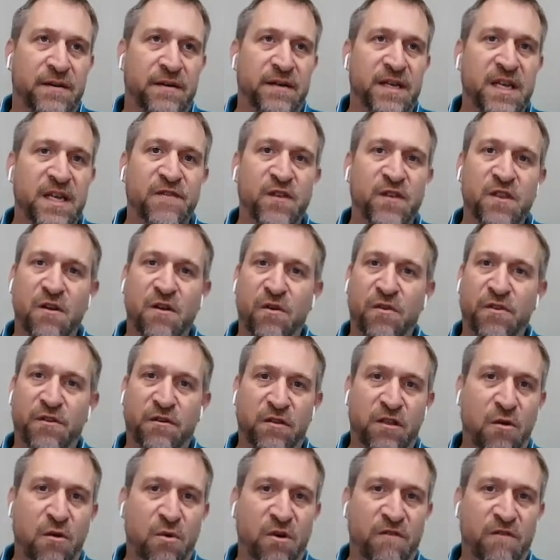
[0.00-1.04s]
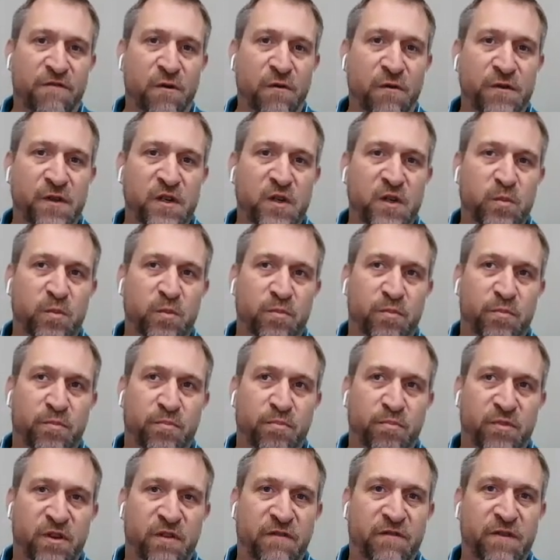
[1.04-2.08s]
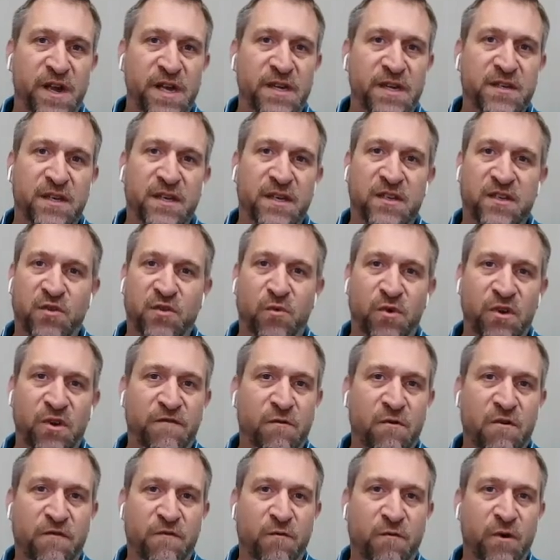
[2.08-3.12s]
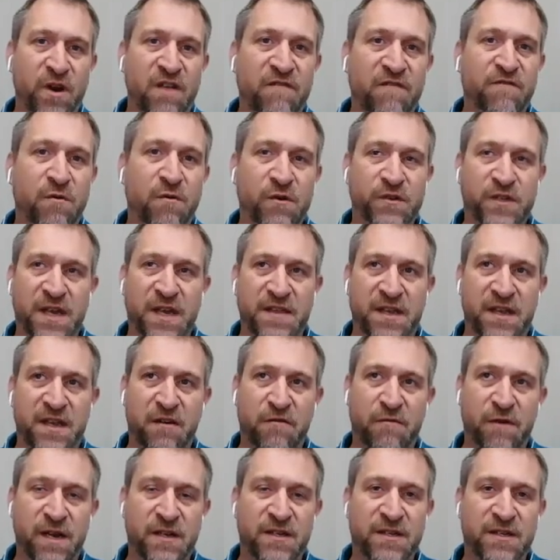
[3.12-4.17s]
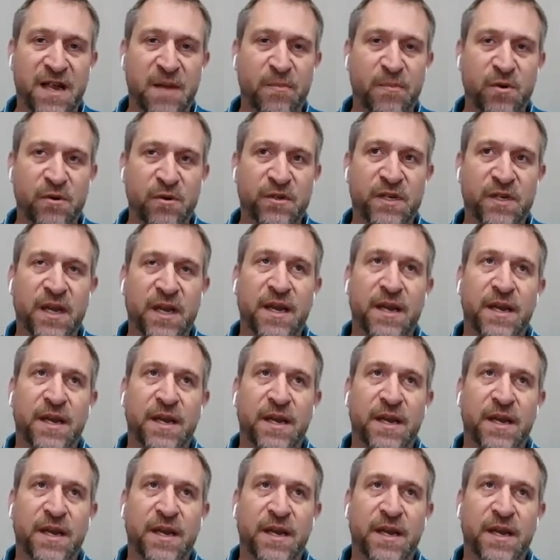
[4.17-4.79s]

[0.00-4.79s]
even though they're lower voltage devices, 24, 48 volts on the integrated steppers,